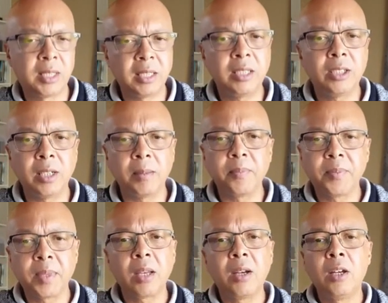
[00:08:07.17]
teaching.
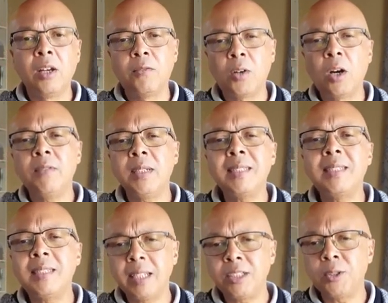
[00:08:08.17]
For over a
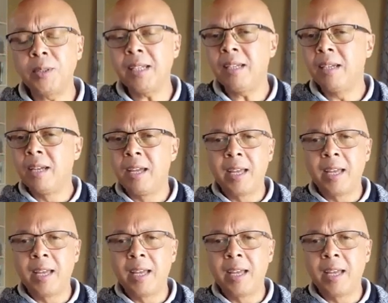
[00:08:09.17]
century,